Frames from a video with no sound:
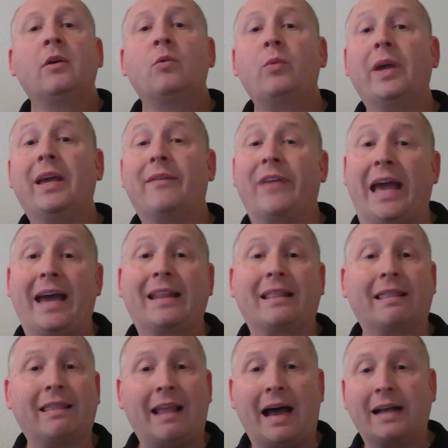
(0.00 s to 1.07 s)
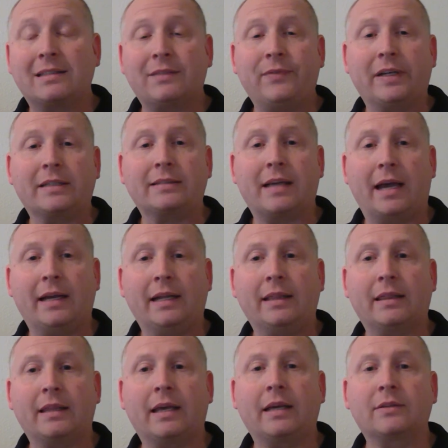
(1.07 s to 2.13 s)
We have had lots of
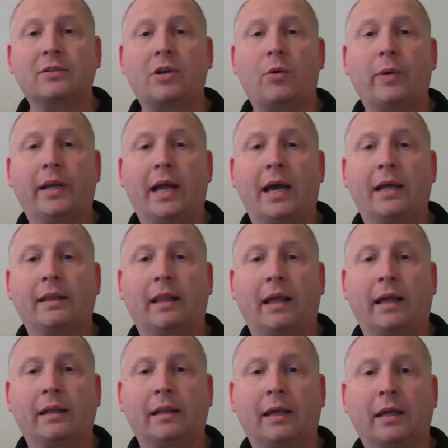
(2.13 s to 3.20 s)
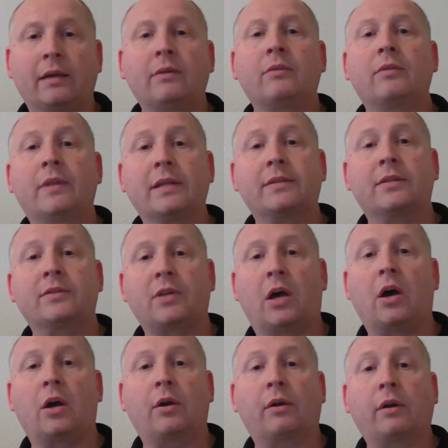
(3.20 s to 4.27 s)
exciting things going on lately. This is
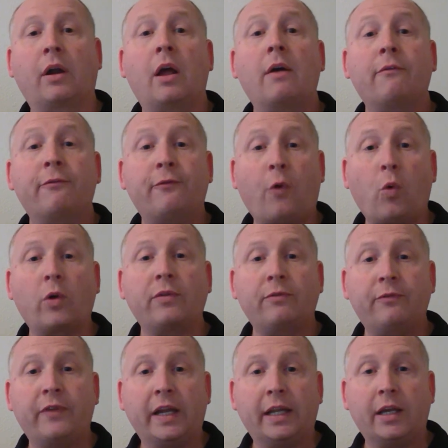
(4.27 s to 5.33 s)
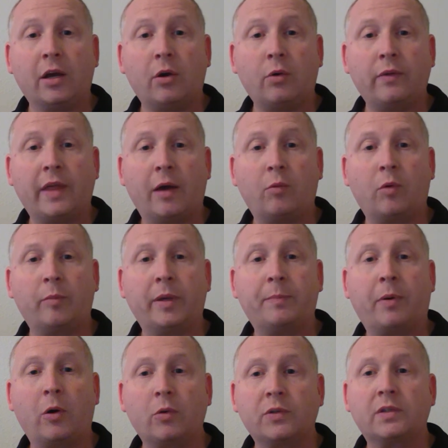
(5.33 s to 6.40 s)
our fourth video that will be
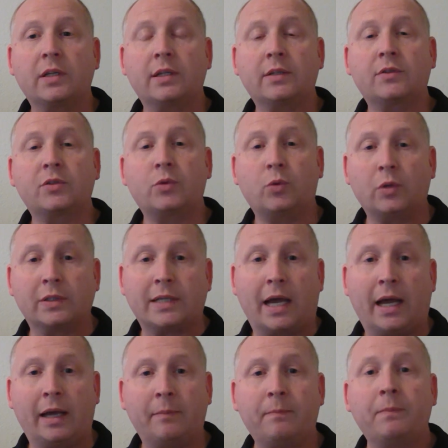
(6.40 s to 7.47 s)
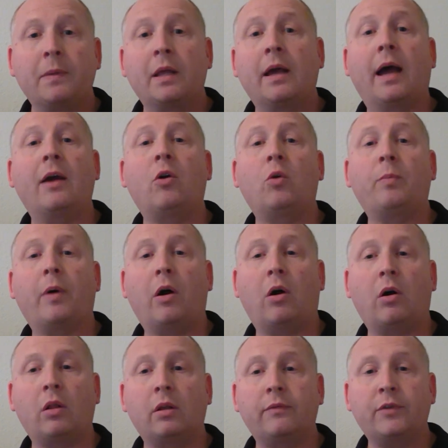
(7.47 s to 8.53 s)
posted to School Time. I hope
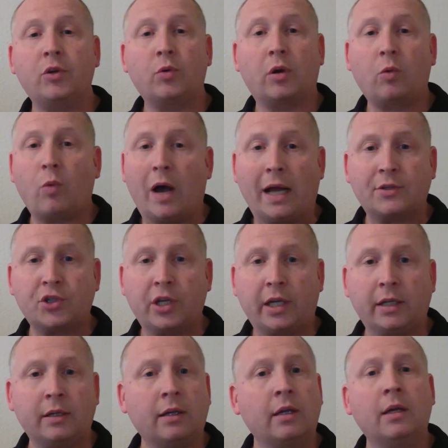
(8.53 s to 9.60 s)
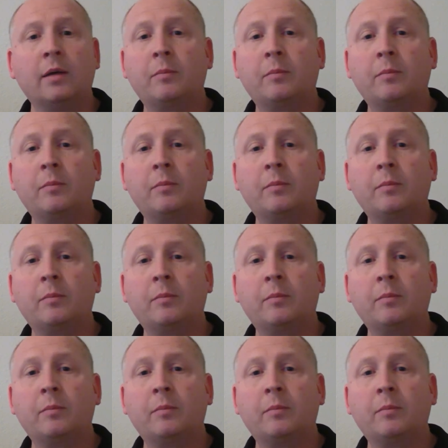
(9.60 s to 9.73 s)
all of you are watching.